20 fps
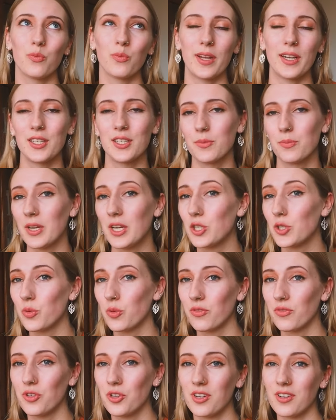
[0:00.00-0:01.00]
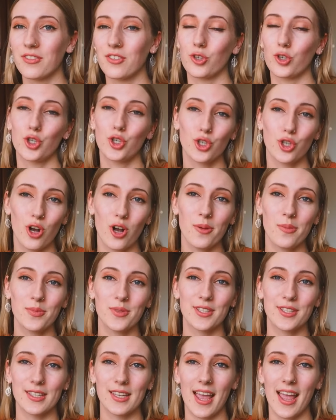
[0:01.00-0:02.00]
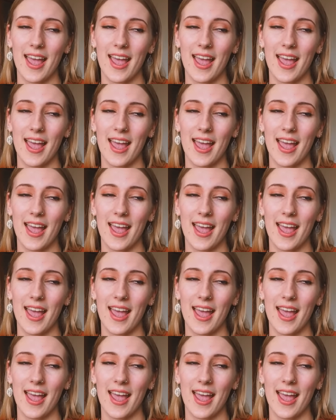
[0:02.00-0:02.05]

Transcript: been to a few different shops